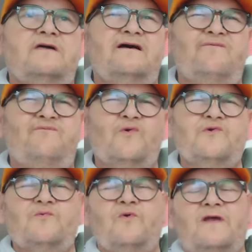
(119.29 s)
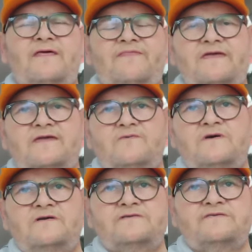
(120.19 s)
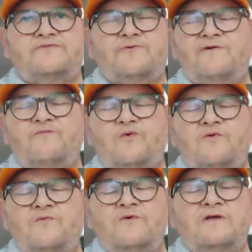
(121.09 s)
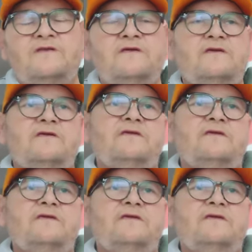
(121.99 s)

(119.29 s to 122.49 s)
uh, 4 to 1, I think it was, 3 or 4 to 1.